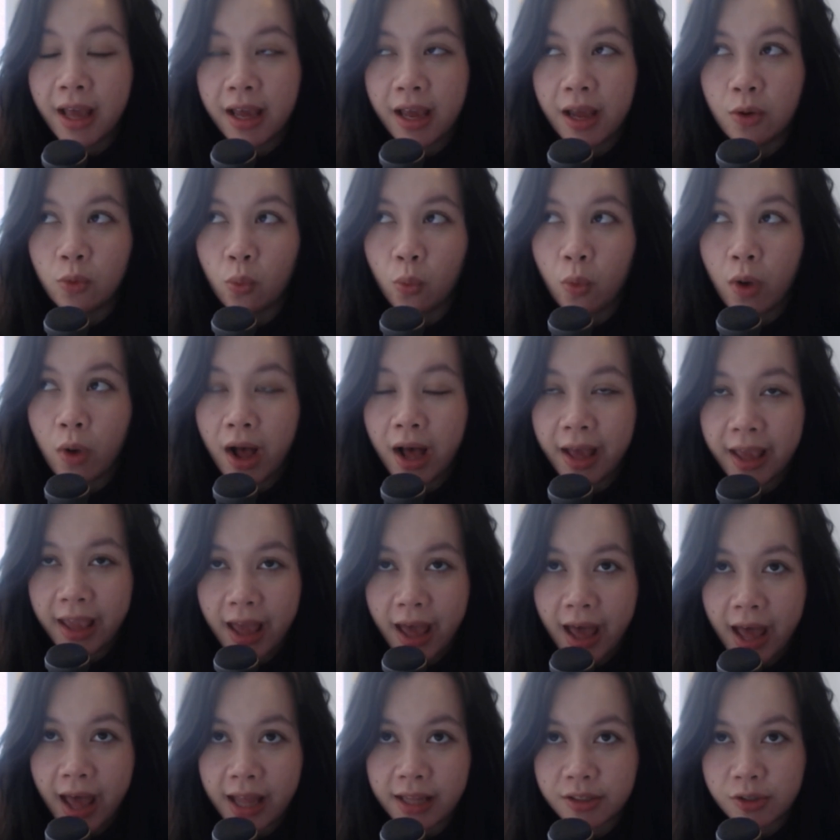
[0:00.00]
and why
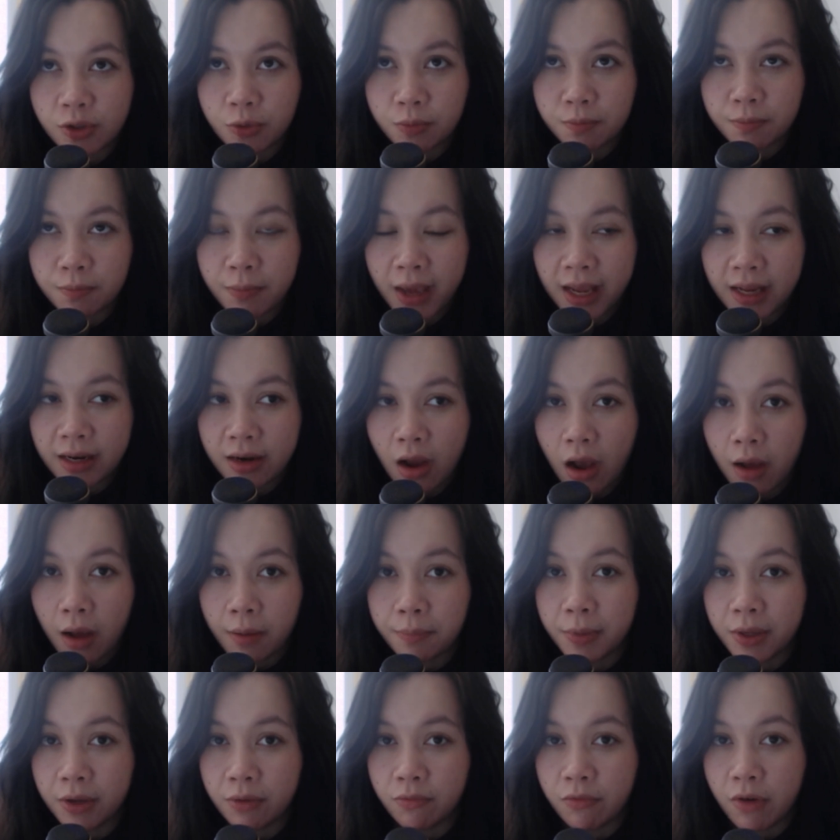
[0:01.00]
ads may
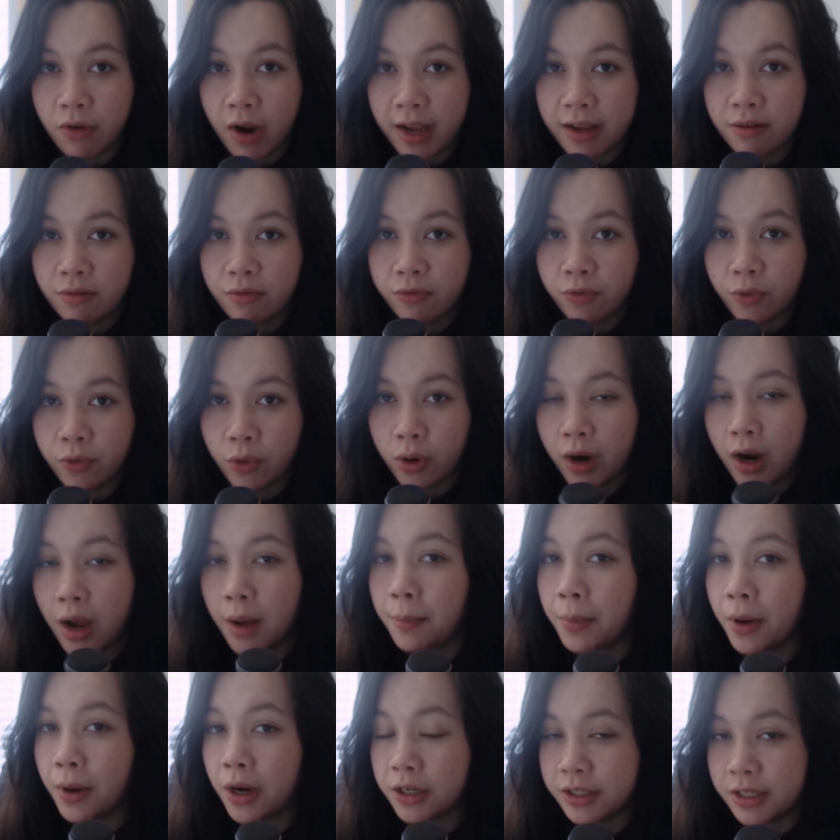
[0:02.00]
not be right for
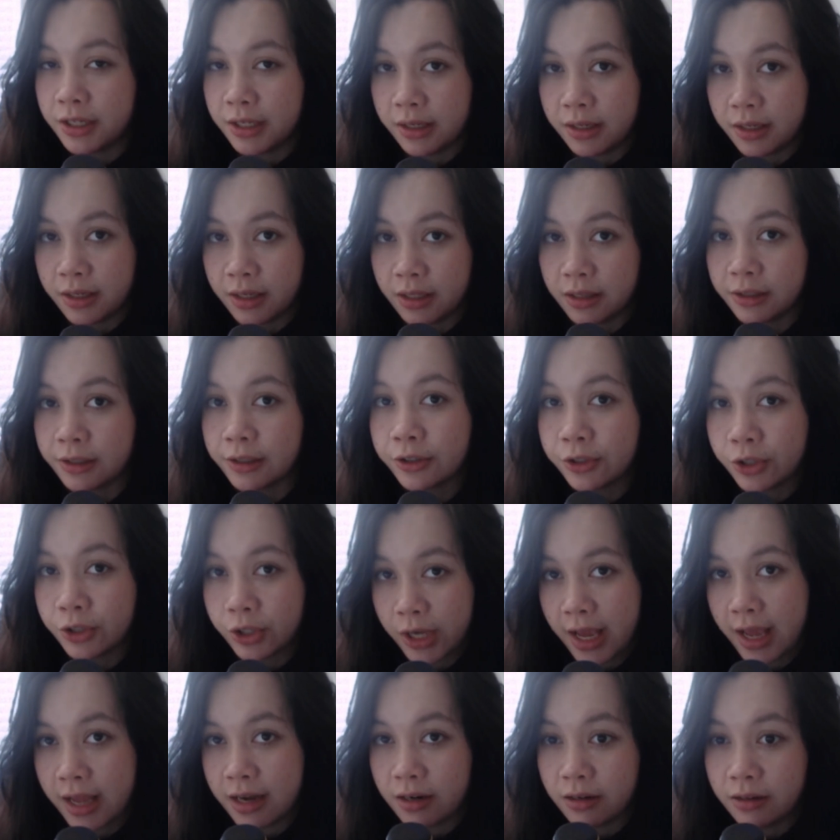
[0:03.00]
a particular
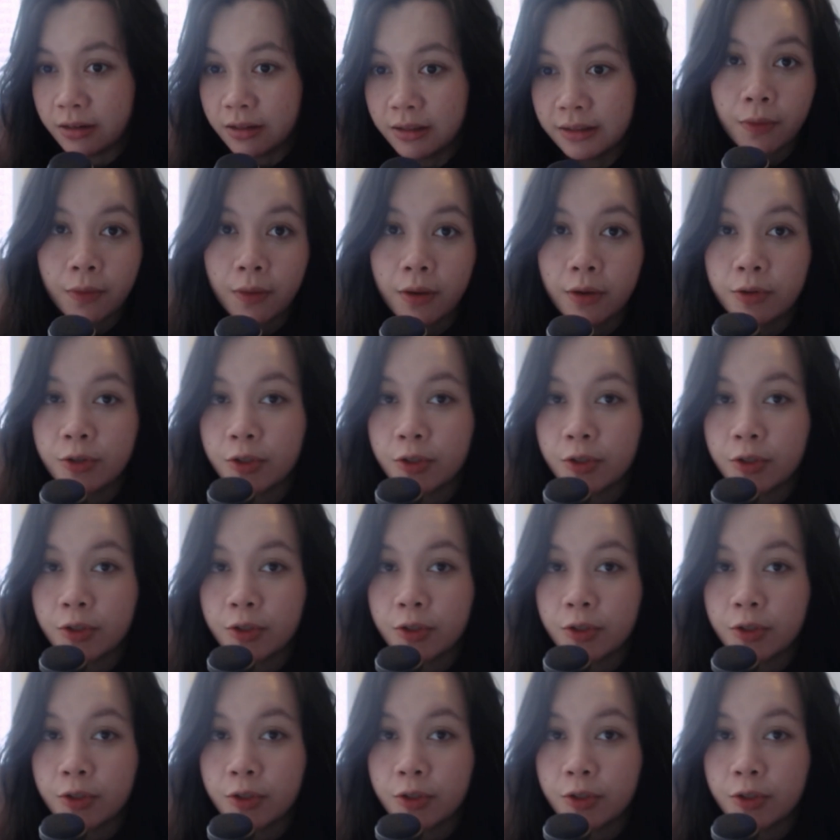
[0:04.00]
channel.